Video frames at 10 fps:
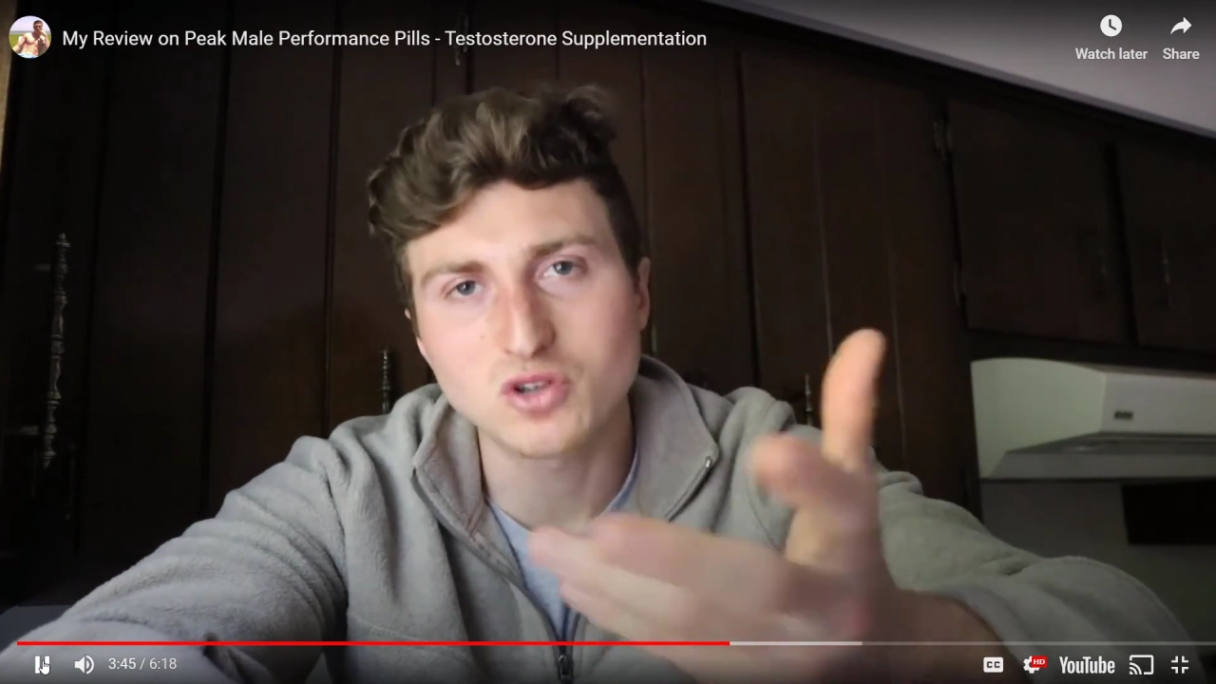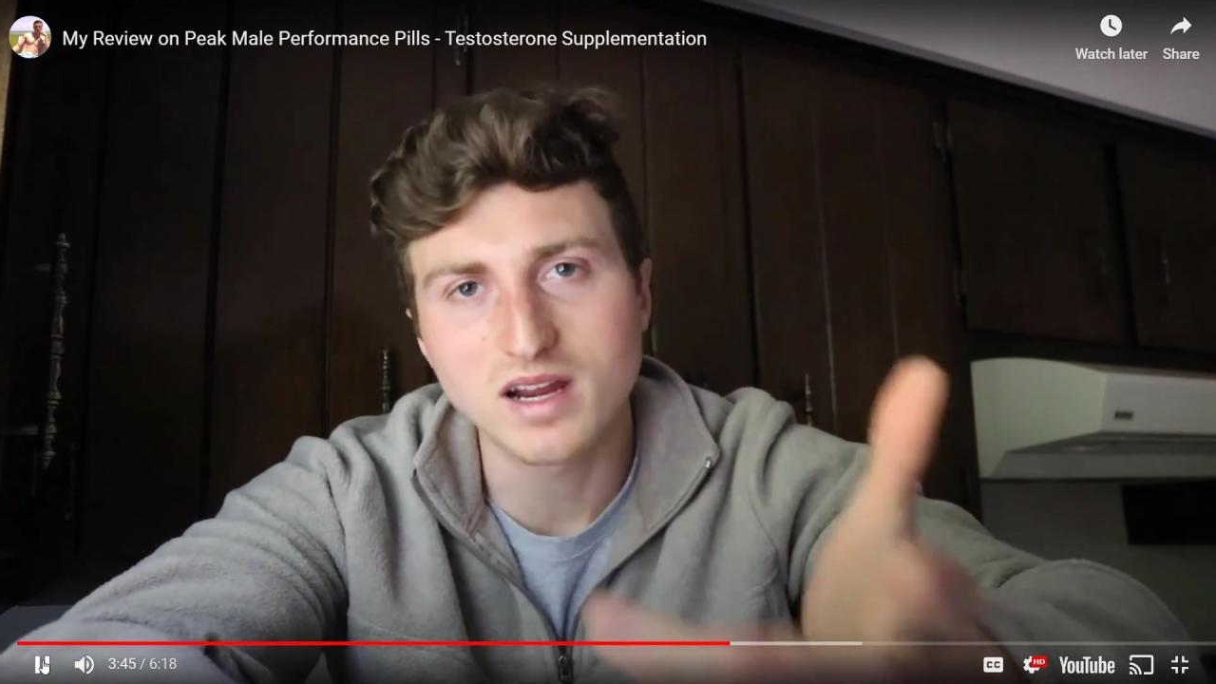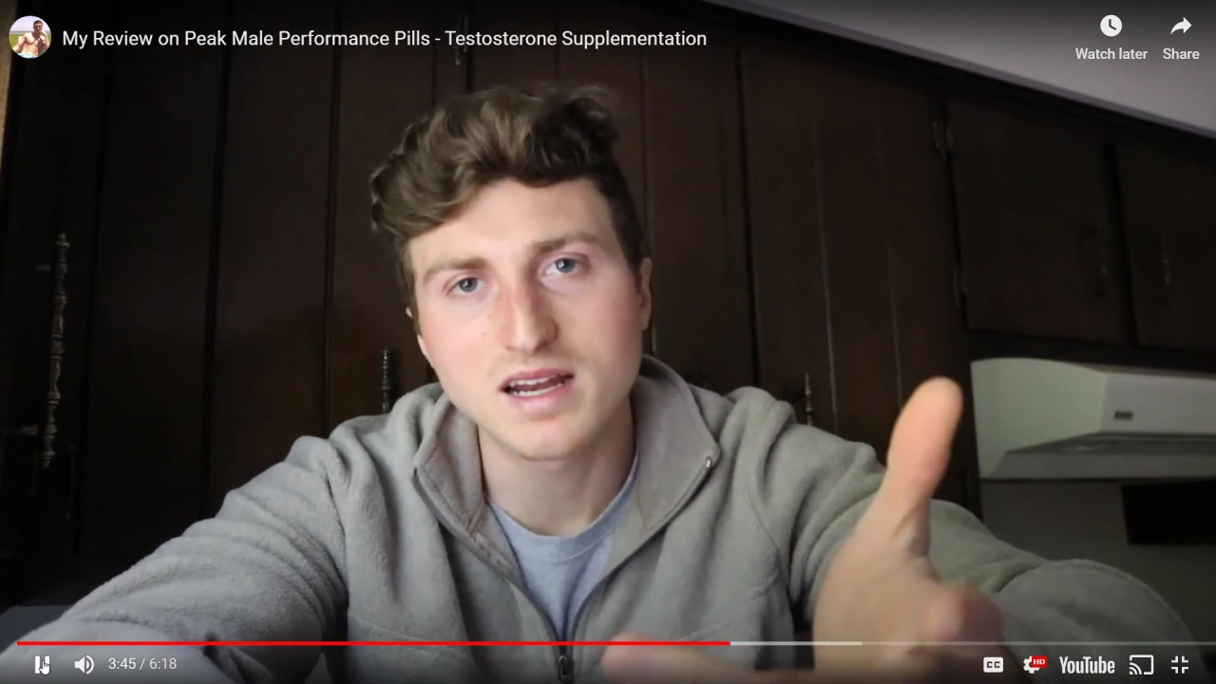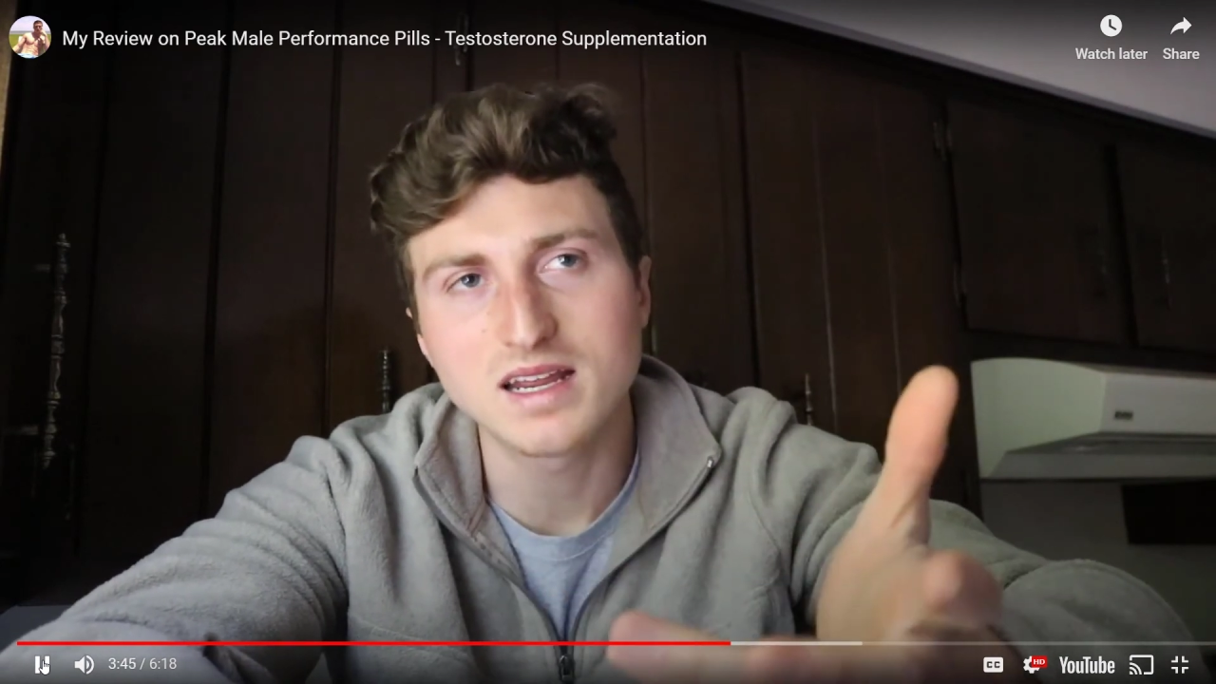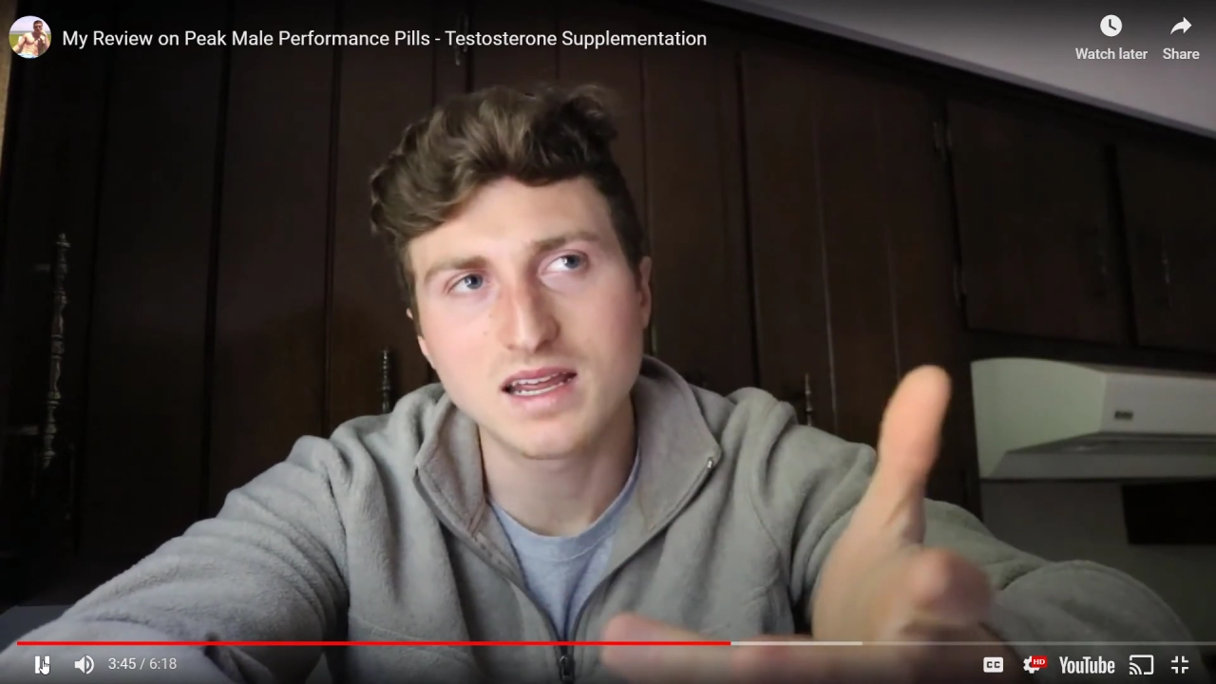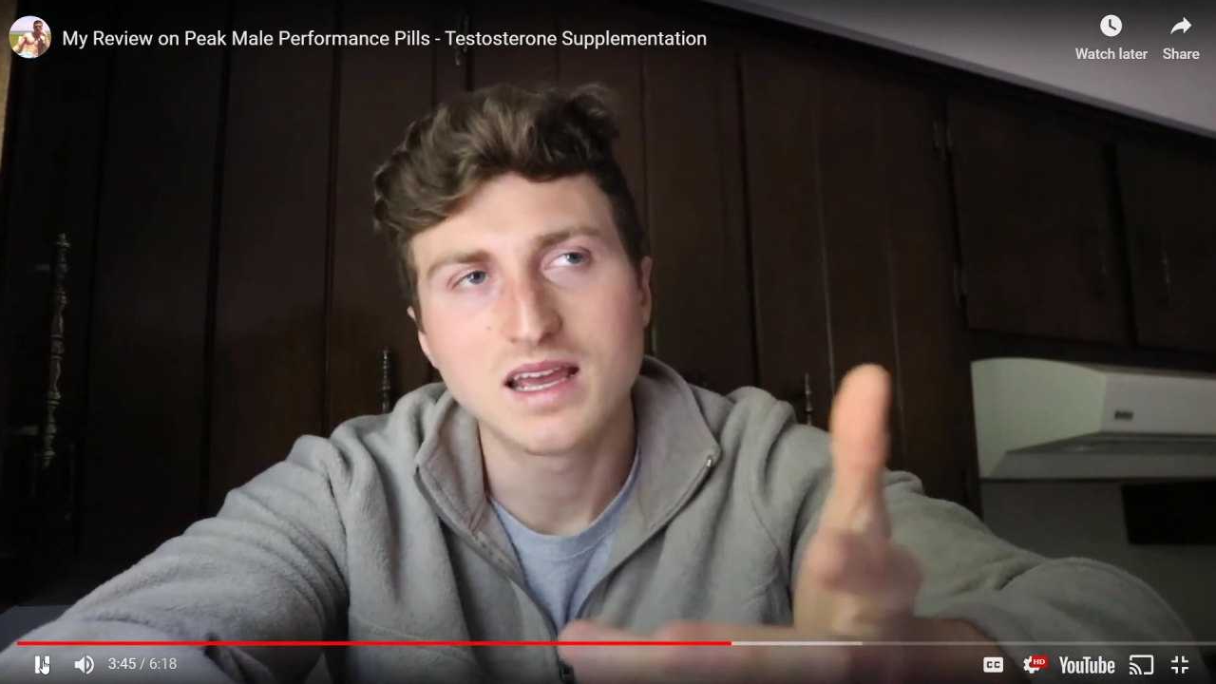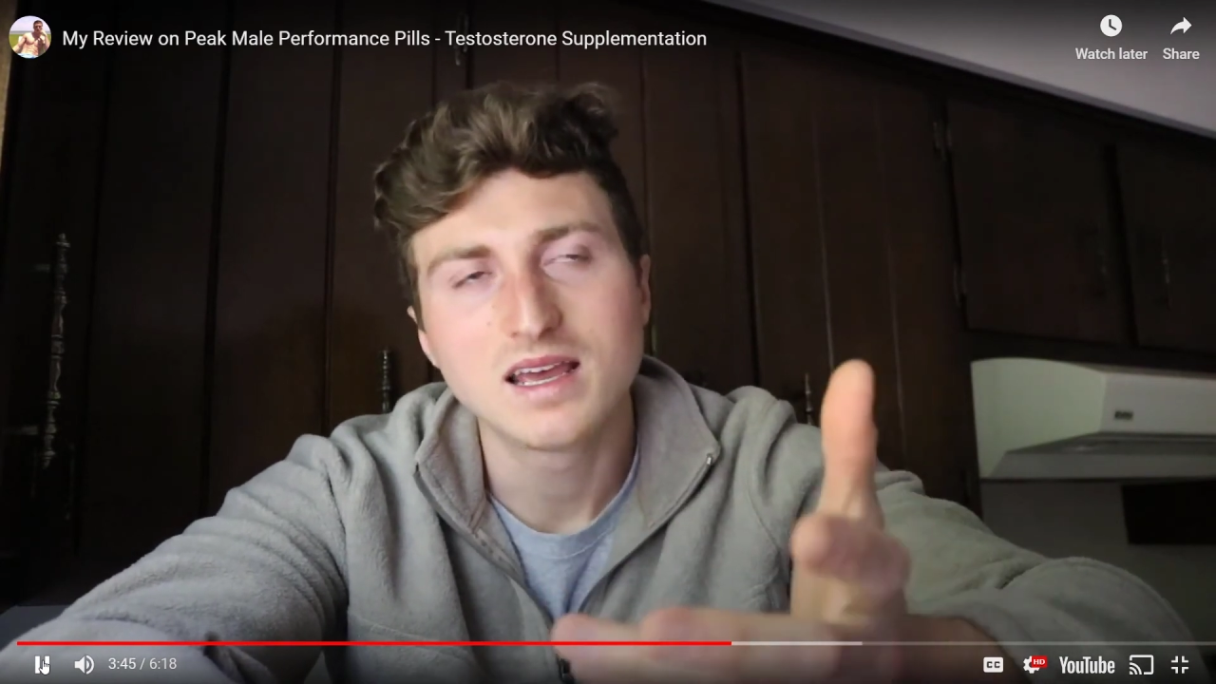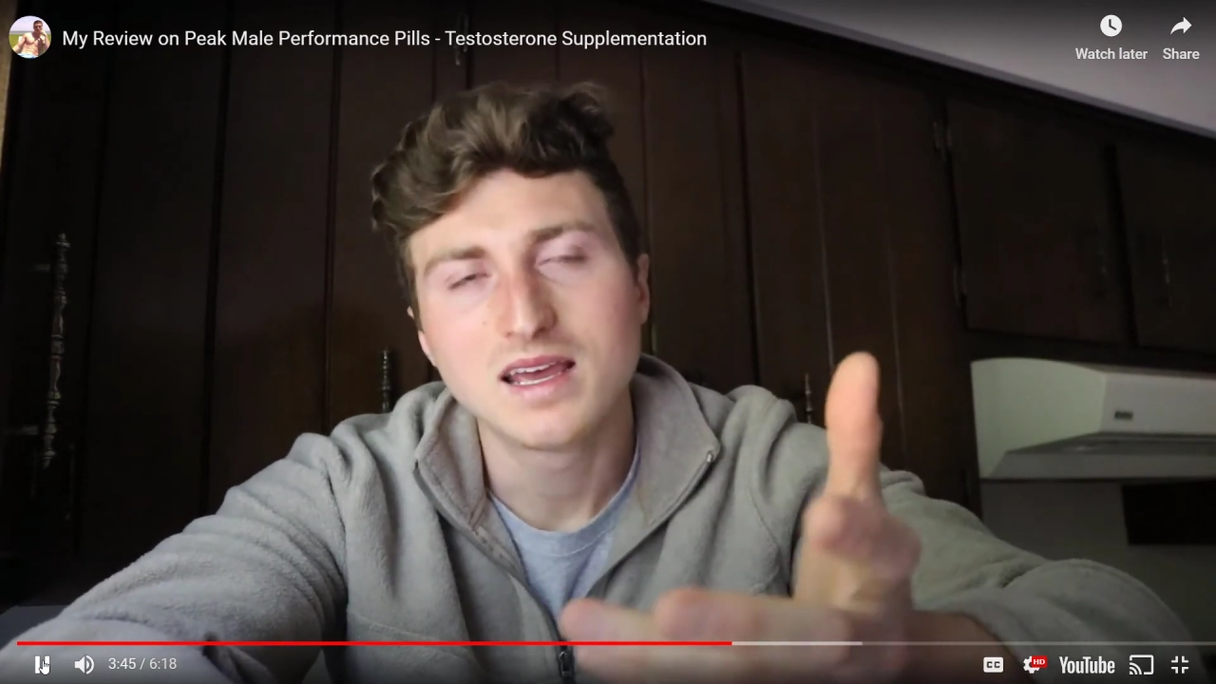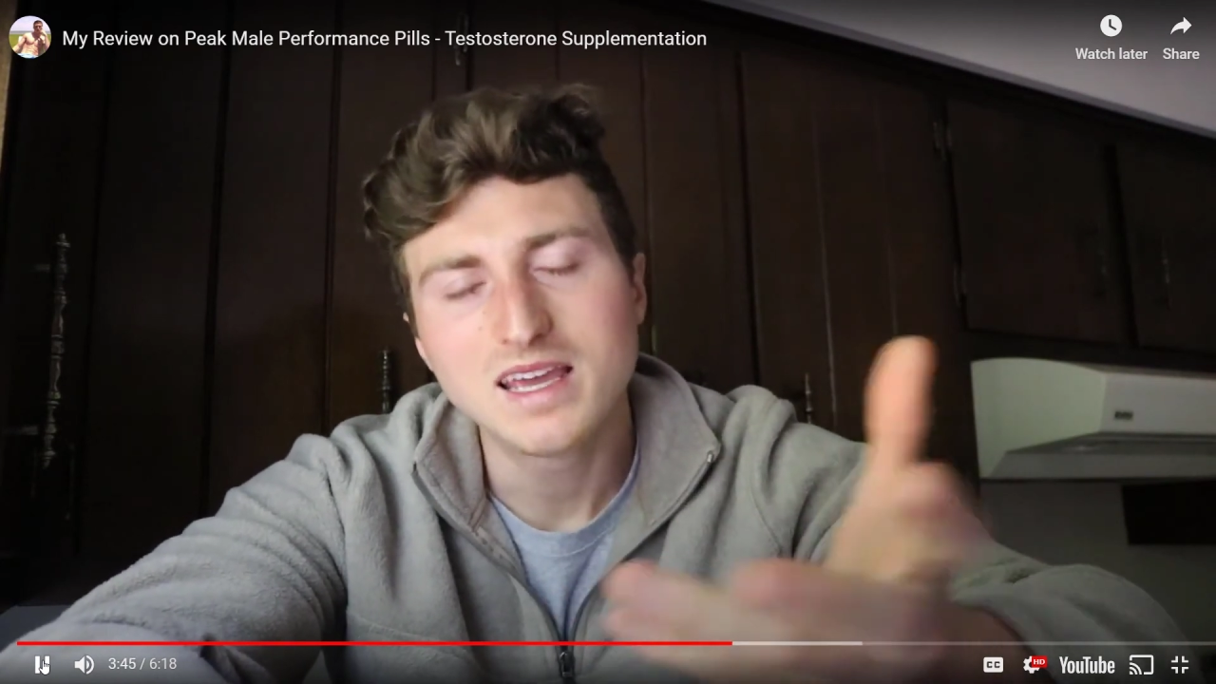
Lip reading: training.